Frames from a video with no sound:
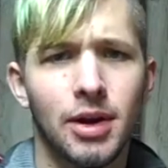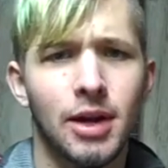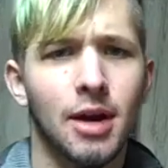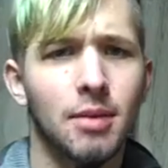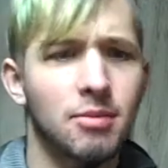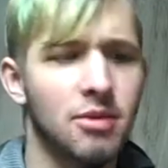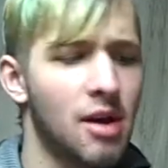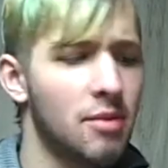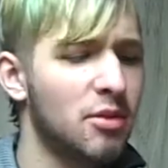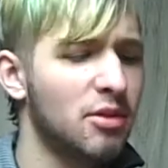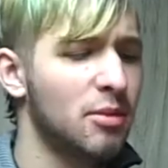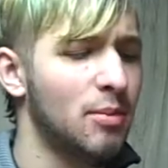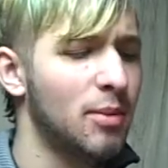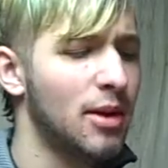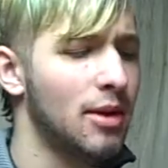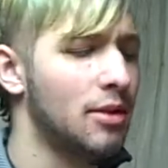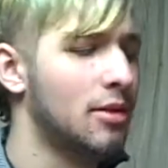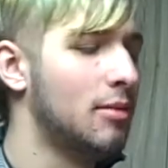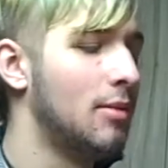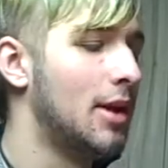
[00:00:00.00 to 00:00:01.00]
comes up
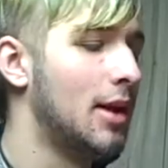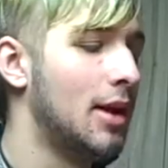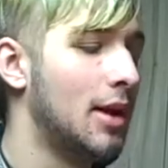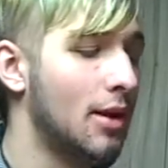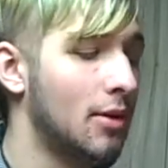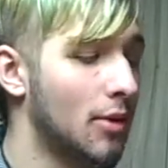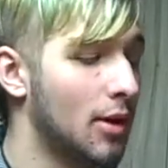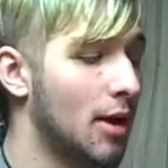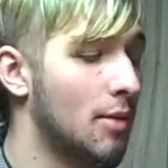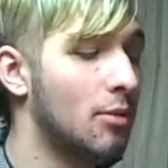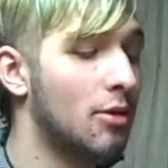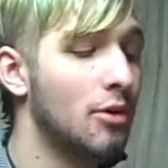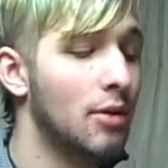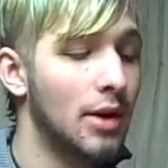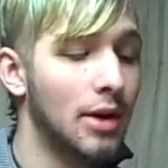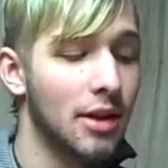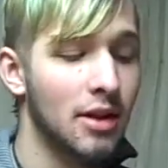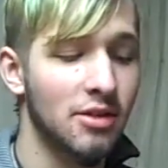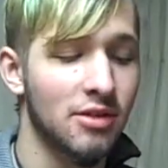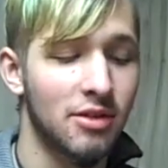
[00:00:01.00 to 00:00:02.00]
to me when I'm
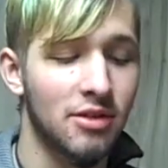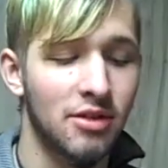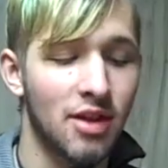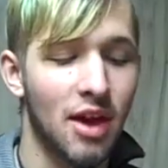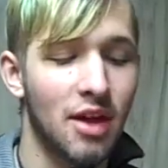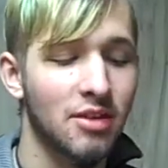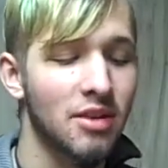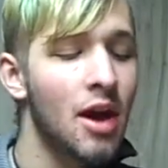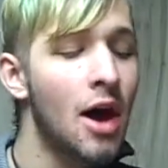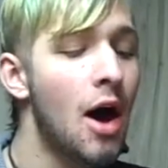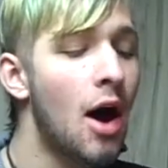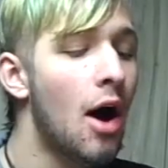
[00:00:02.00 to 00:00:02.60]
doing this and says,